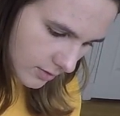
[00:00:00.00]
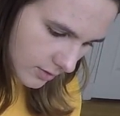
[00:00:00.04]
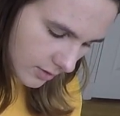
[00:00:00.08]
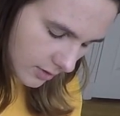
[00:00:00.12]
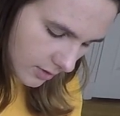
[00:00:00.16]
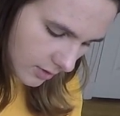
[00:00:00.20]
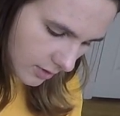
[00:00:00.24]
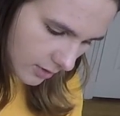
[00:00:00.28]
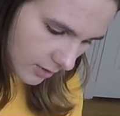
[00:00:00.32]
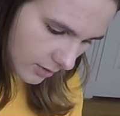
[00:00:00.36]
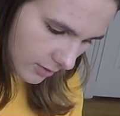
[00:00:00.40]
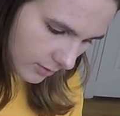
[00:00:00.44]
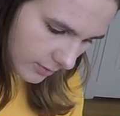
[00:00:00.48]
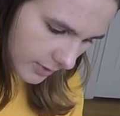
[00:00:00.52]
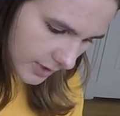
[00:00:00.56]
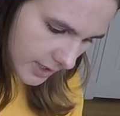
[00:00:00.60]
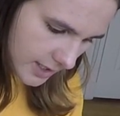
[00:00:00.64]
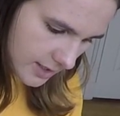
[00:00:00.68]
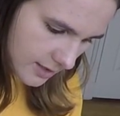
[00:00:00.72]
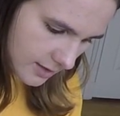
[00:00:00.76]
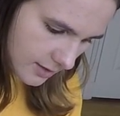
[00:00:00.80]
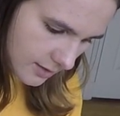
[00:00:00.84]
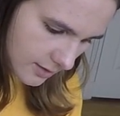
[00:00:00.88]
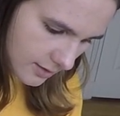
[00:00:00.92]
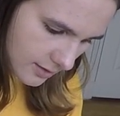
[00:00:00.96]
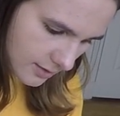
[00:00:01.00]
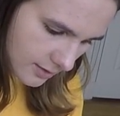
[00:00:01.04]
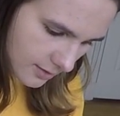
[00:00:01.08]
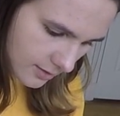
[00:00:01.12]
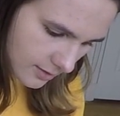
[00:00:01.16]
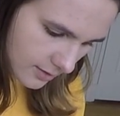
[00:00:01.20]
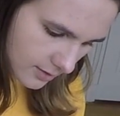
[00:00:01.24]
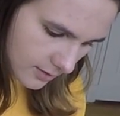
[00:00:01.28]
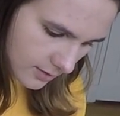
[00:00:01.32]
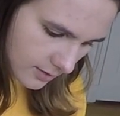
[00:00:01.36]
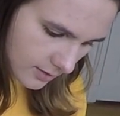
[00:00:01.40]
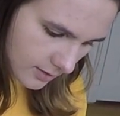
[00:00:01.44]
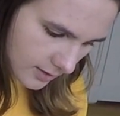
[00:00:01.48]
All right,
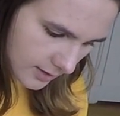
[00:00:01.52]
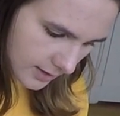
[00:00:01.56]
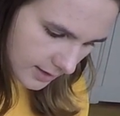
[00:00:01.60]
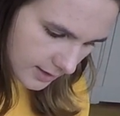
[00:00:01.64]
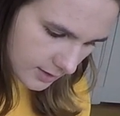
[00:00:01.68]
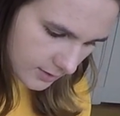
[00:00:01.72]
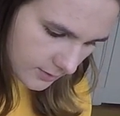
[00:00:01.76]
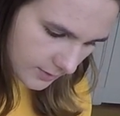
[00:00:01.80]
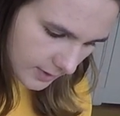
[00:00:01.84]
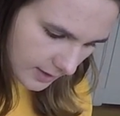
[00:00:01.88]
nice